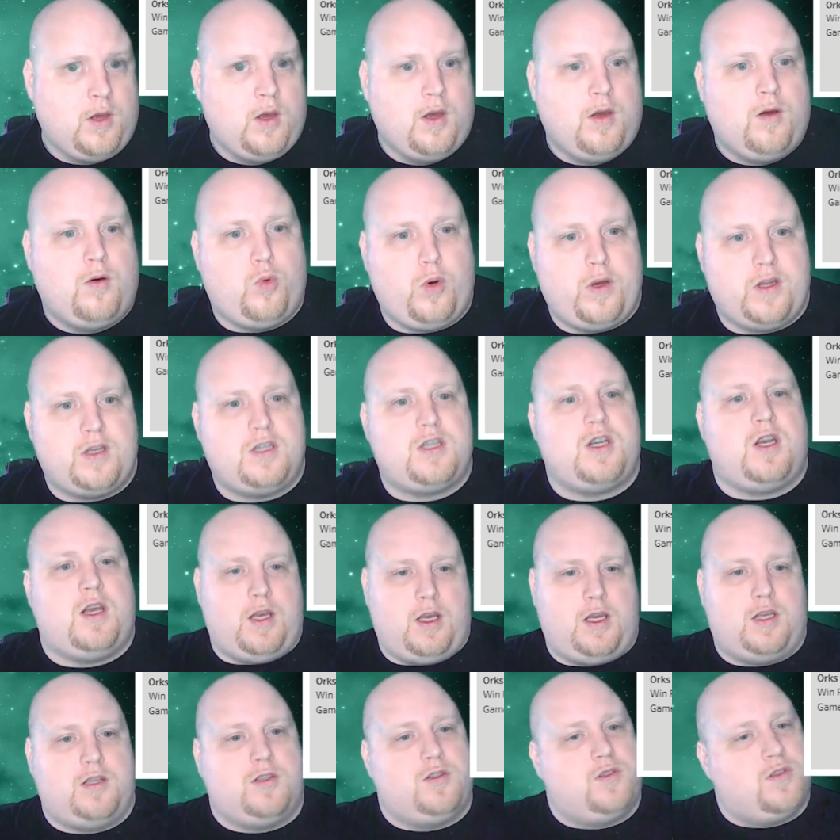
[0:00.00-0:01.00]
which
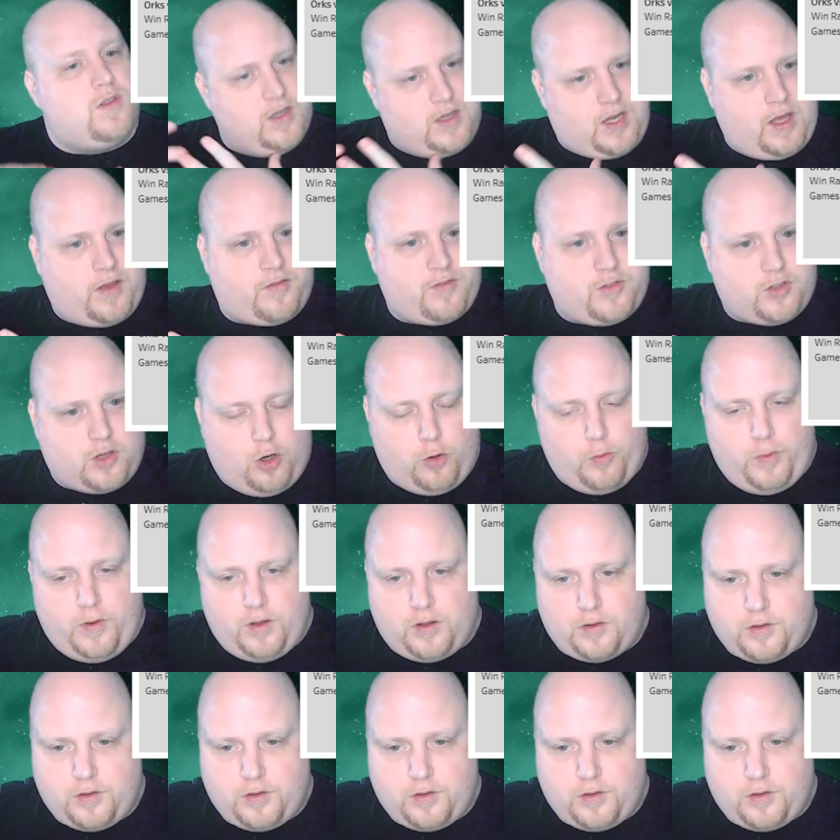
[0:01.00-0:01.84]
is the Death Skull build.